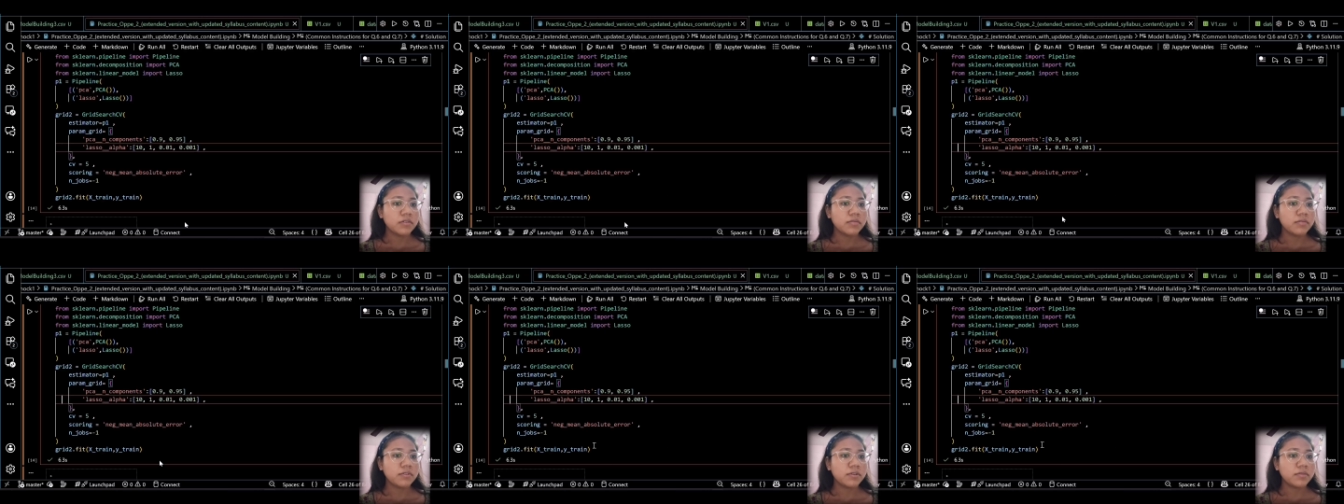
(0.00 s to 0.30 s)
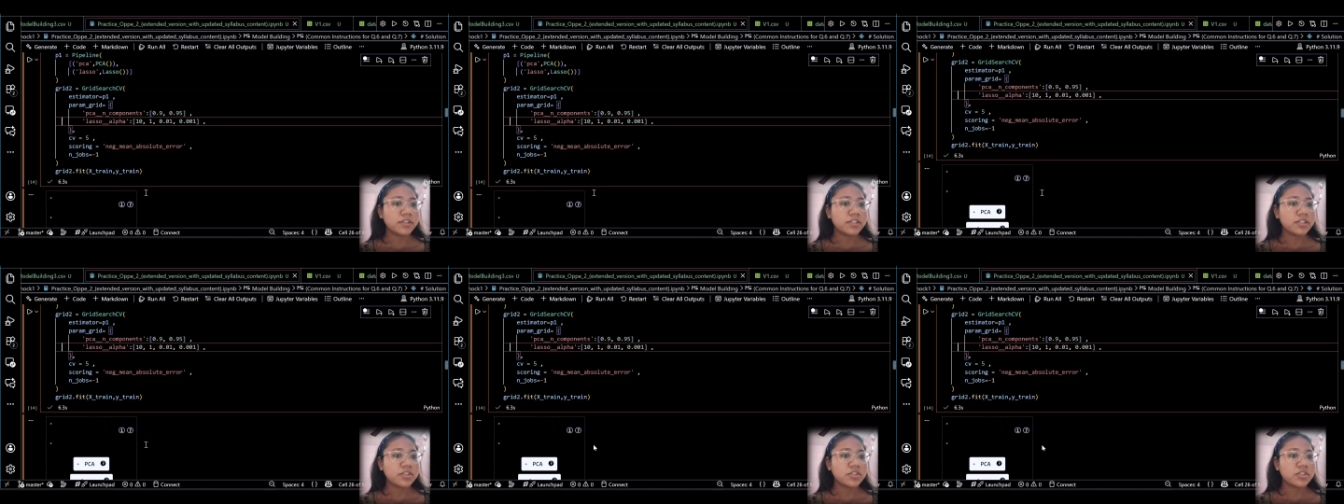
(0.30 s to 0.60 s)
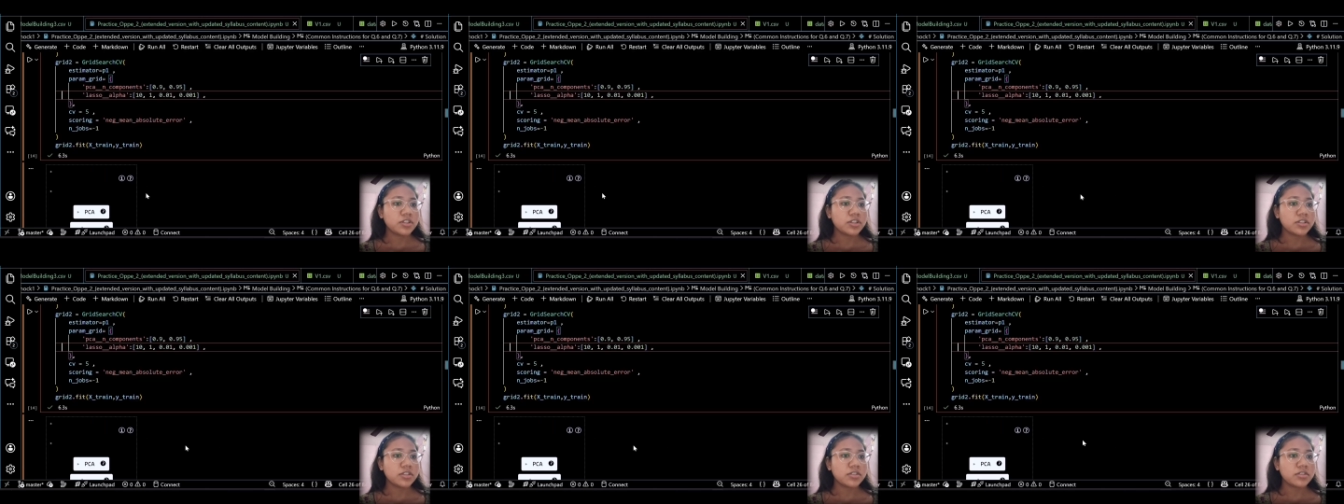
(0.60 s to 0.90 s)
we will
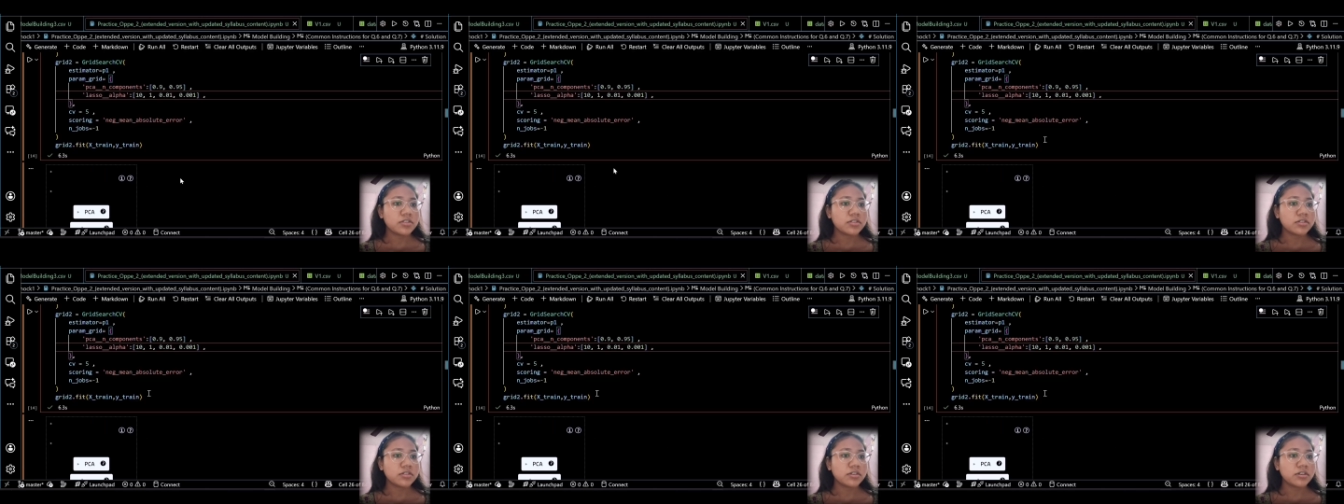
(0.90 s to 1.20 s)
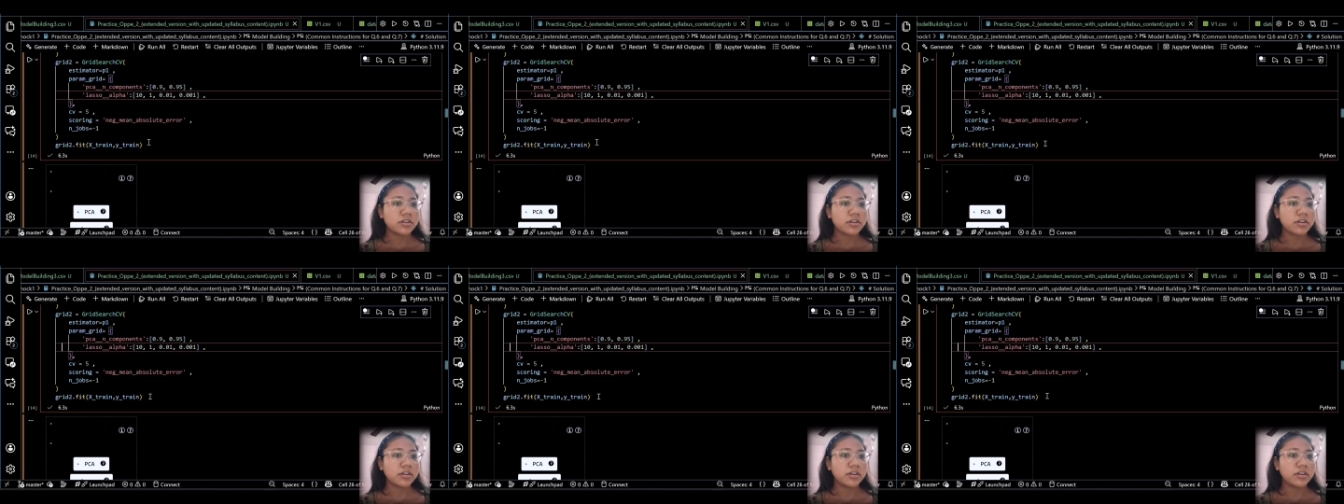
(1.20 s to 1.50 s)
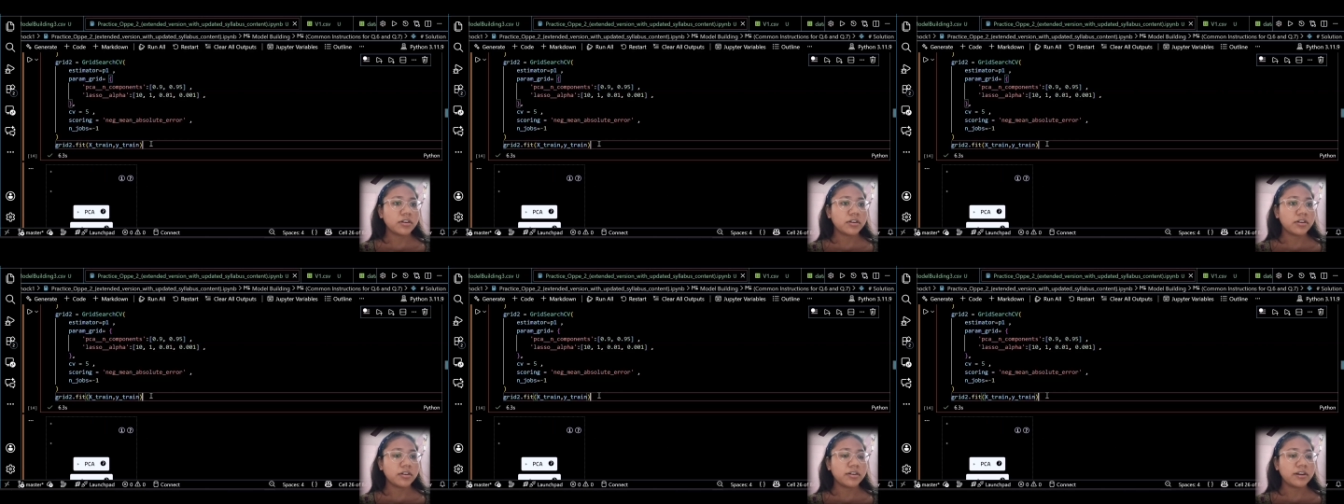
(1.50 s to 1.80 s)
just
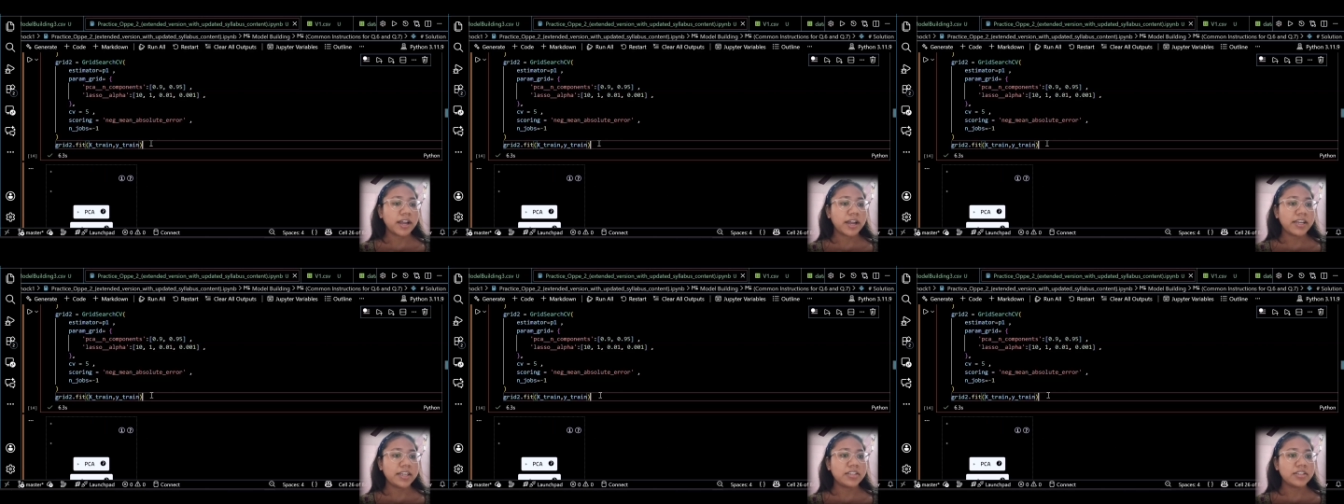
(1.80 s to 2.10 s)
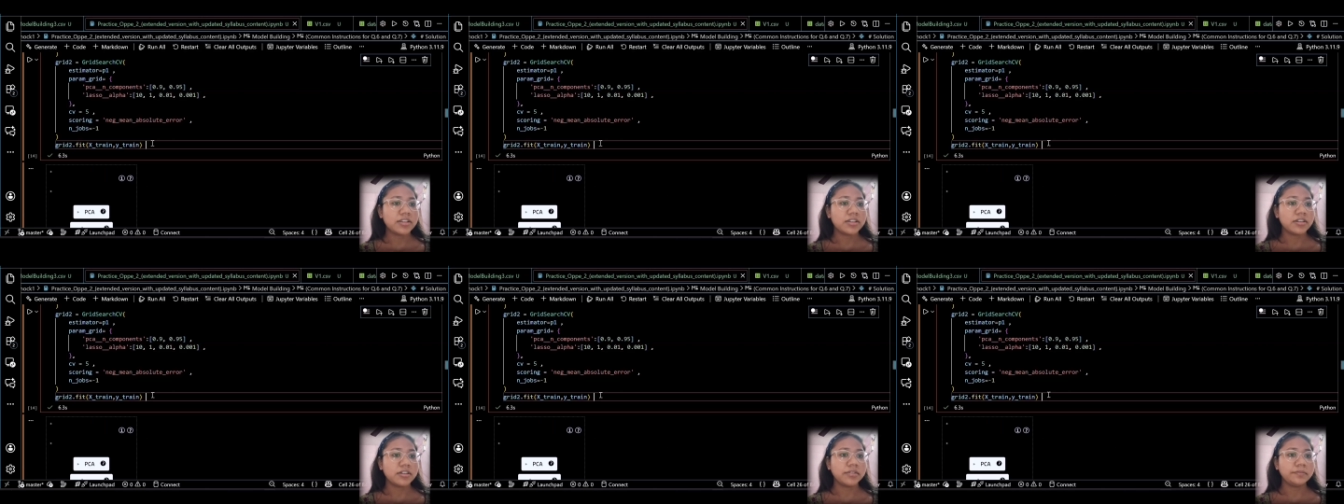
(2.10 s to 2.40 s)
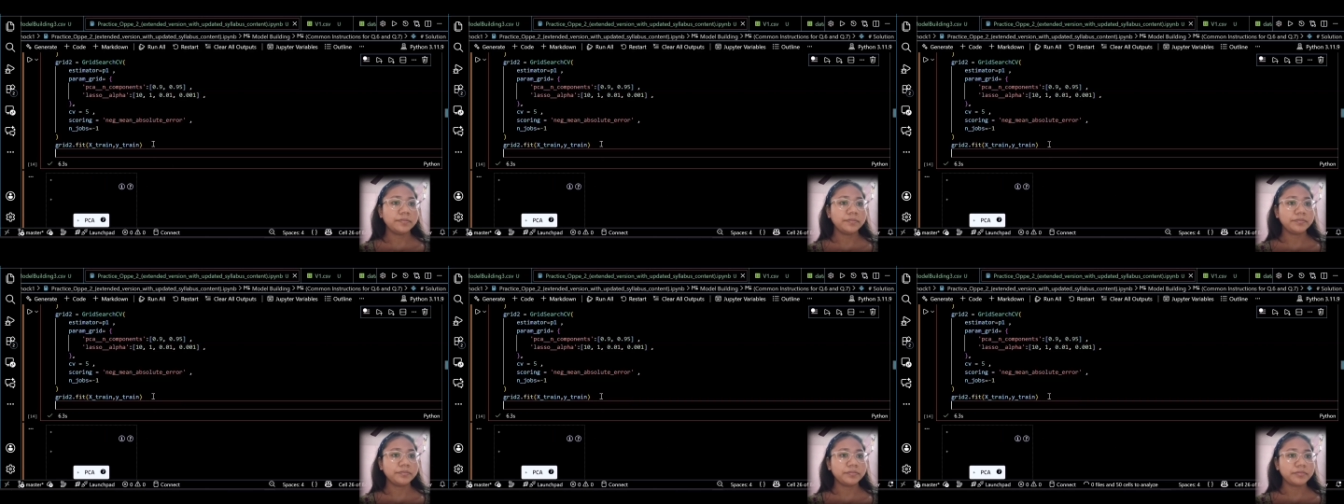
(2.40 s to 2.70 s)
write
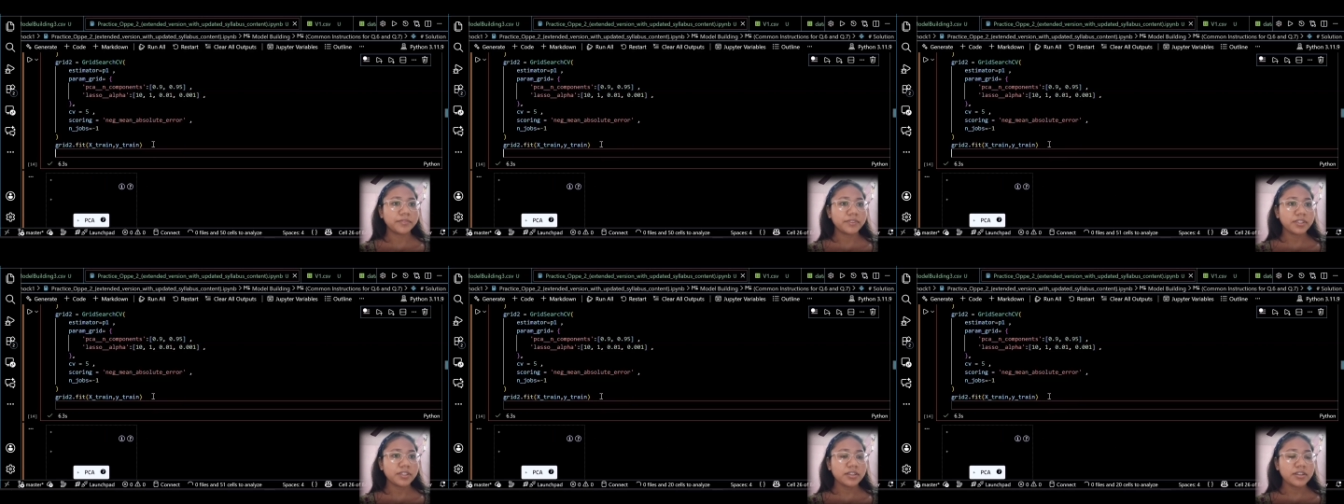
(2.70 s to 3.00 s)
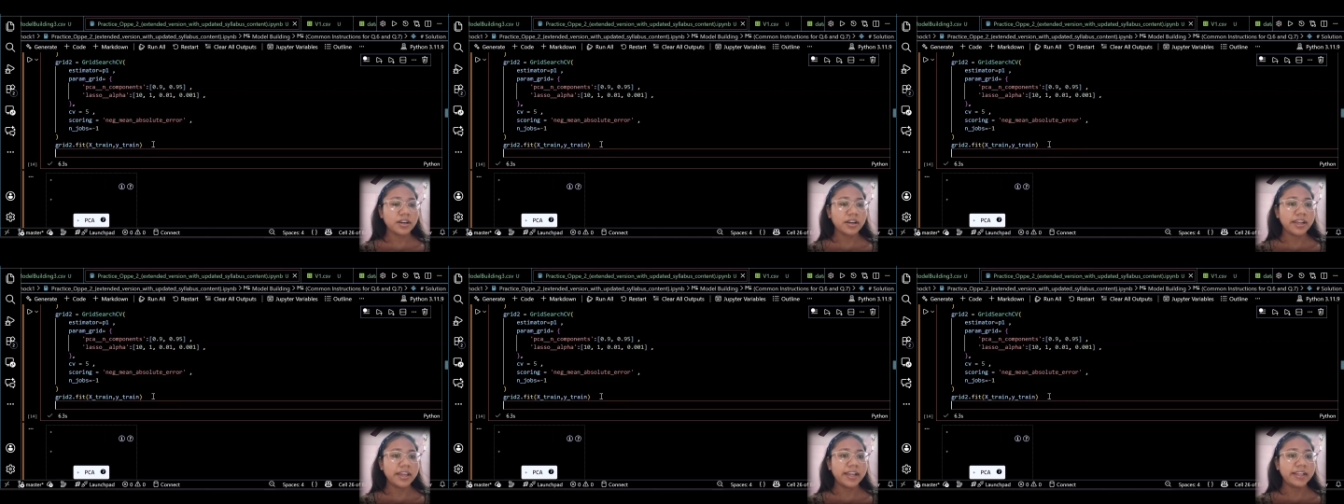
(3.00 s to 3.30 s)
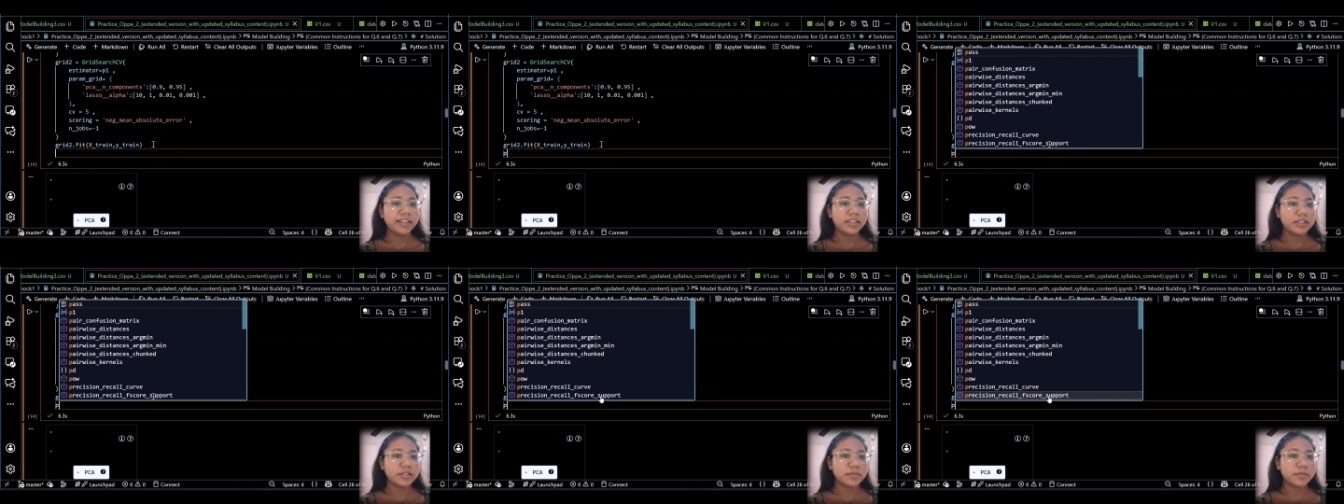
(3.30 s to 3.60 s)
here
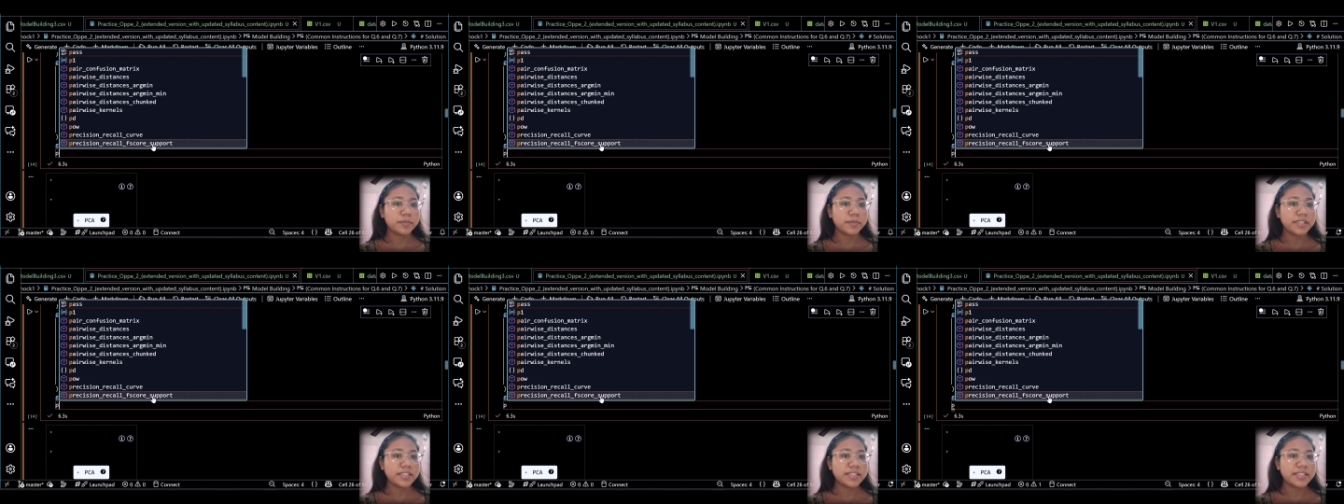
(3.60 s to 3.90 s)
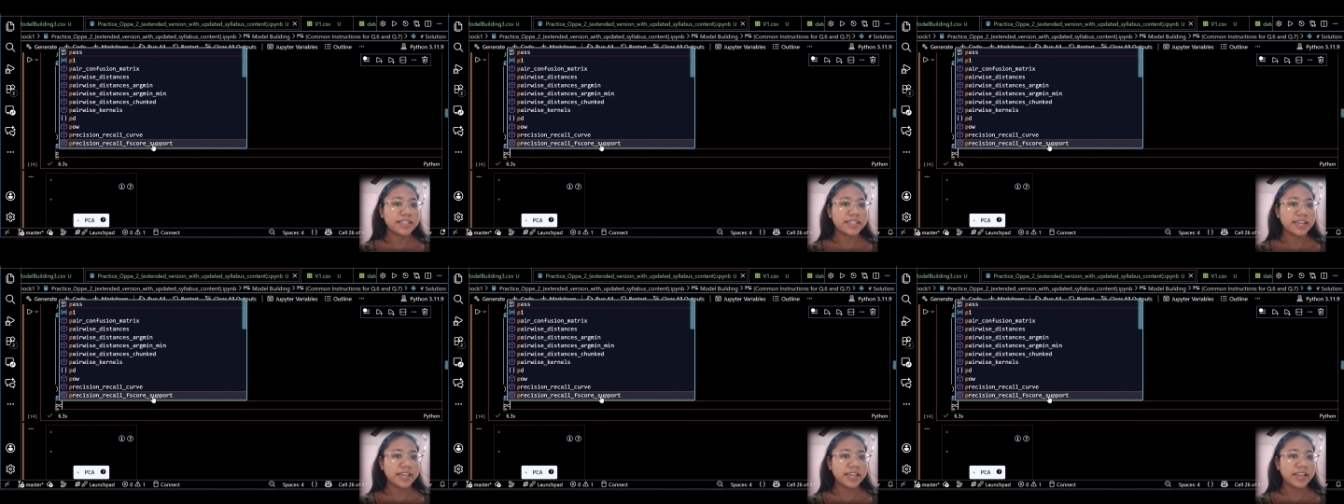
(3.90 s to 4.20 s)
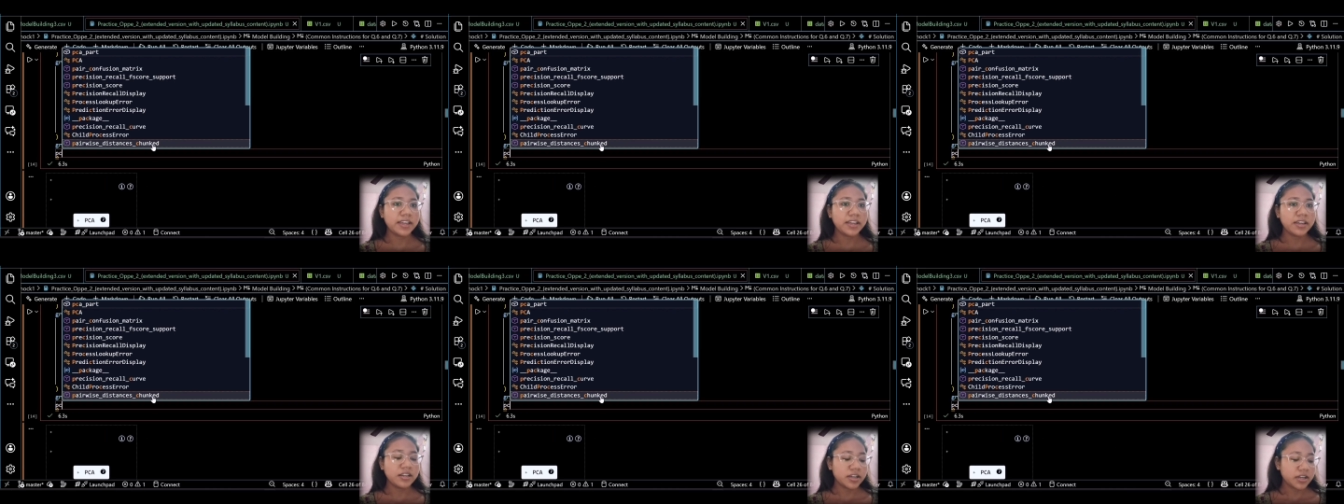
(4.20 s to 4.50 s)
like this, PCA,